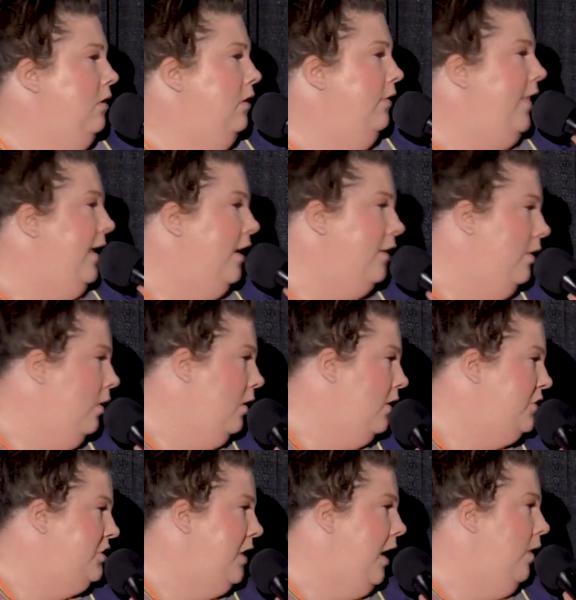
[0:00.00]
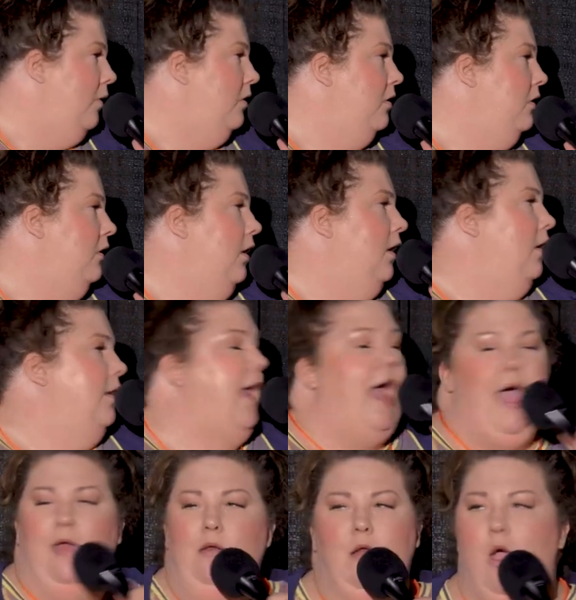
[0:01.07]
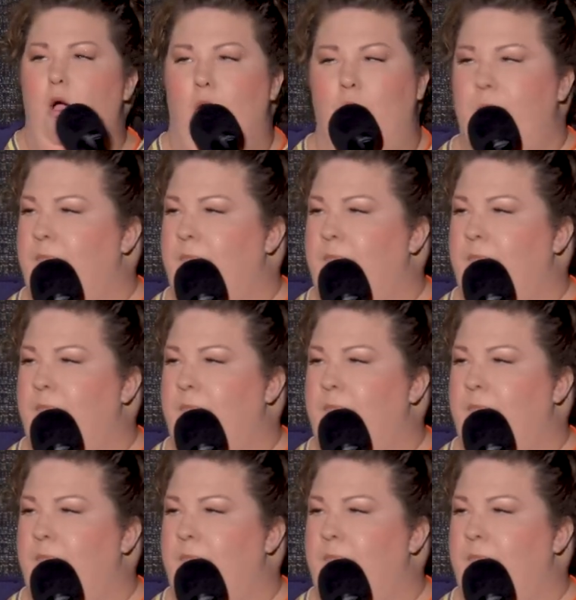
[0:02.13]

They didn't know how to shower. Yeah, no.